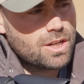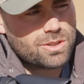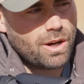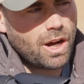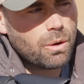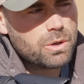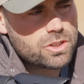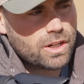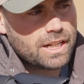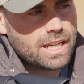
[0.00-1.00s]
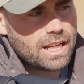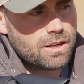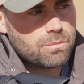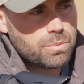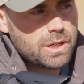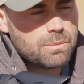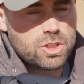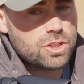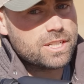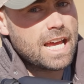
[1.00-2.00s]
so I always try to get it pretty
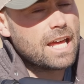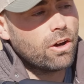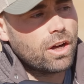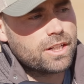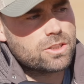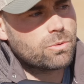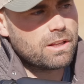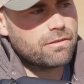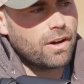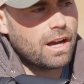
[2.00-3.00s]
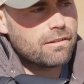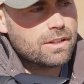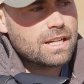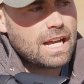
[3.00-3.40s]
much dead on at 25,